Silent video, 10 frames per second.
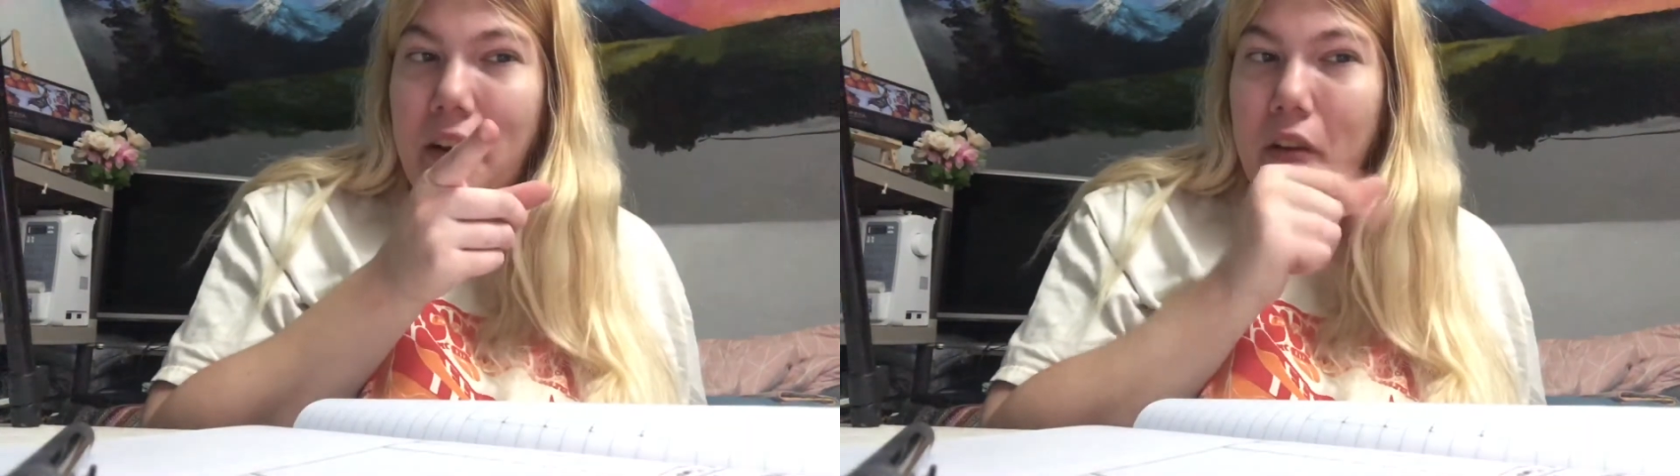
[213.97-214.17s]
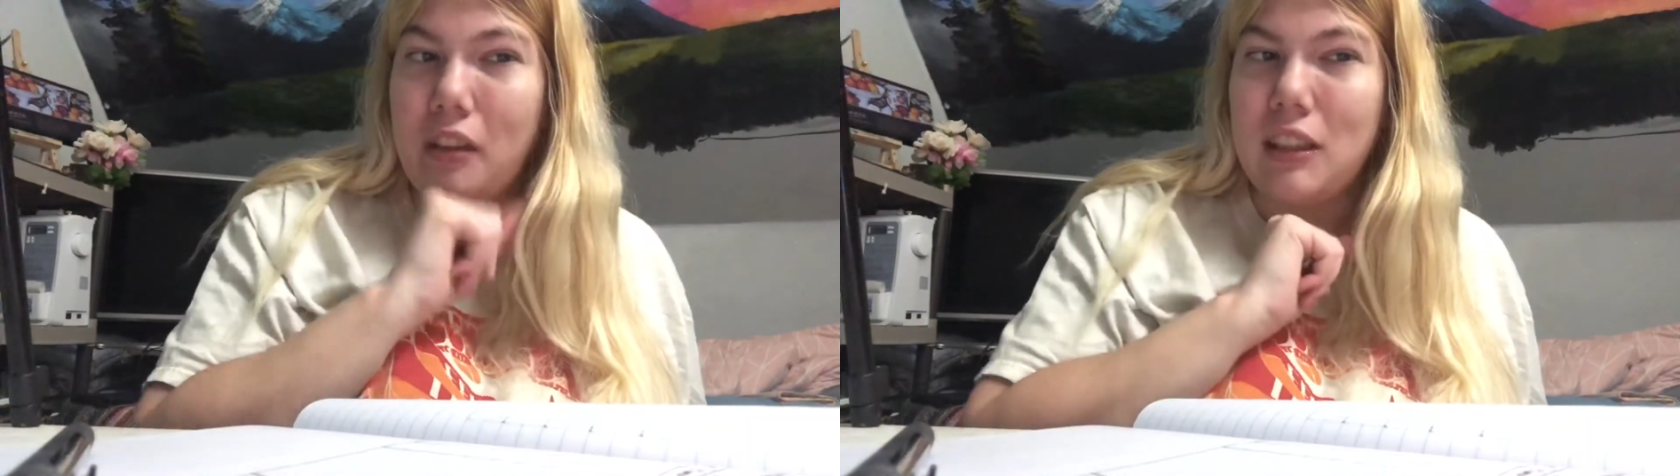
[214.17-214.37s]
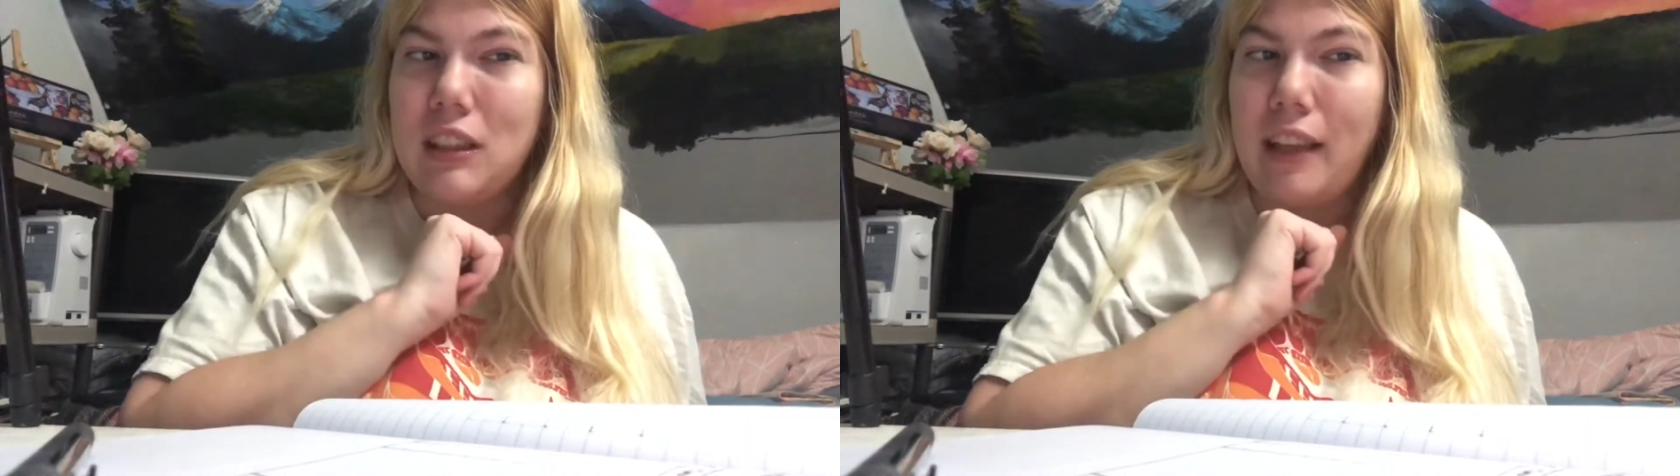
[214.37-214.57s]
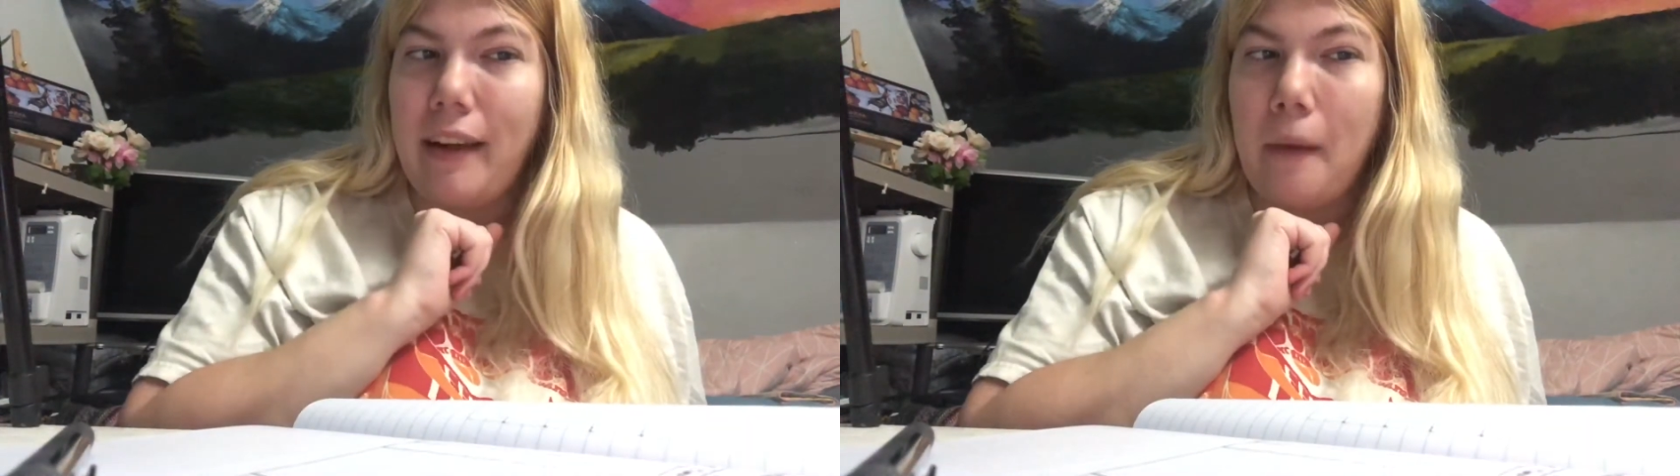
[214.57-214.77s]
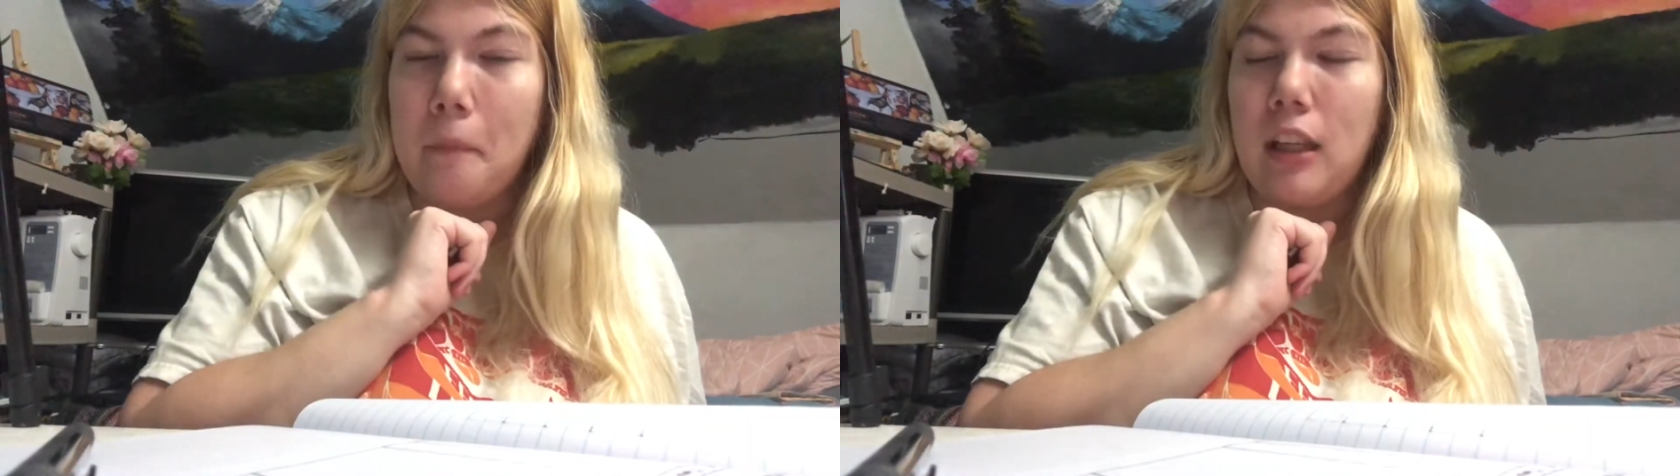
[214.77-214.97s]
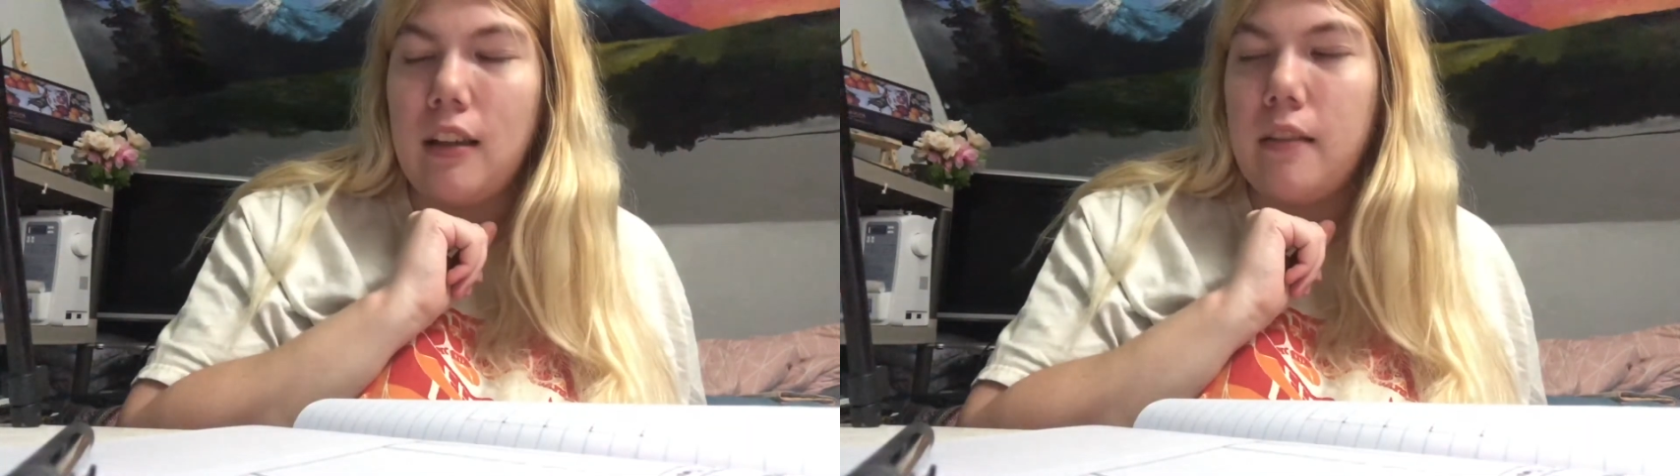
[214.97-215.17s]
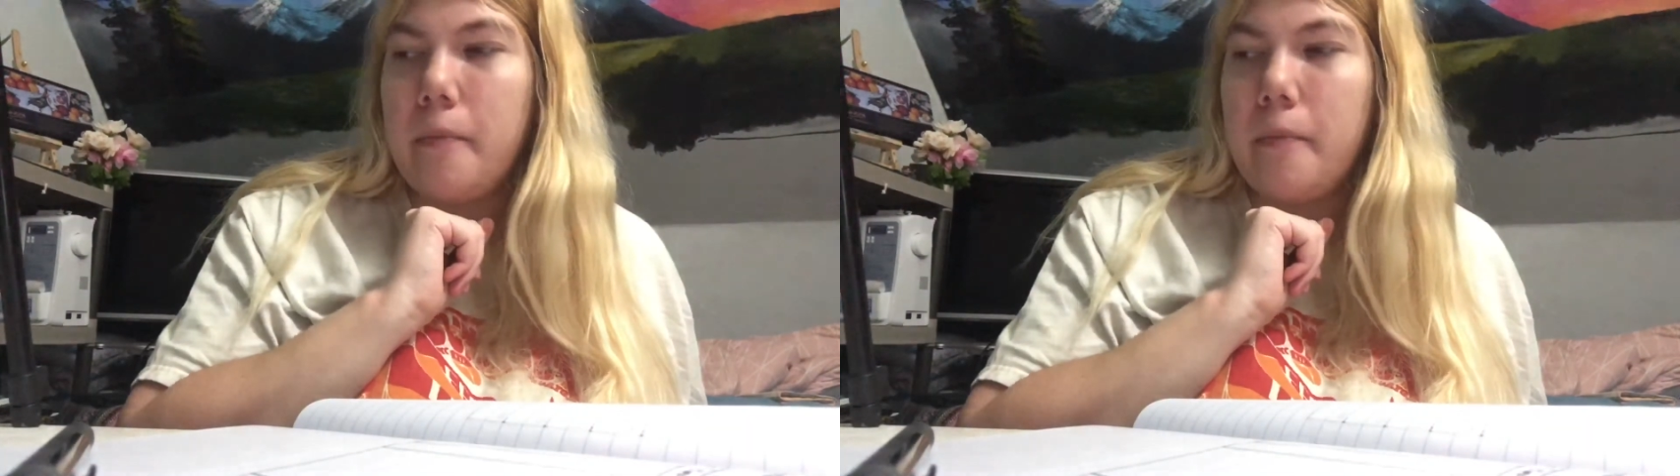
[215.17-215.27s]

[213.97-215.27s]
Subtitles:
healthy, stay happy.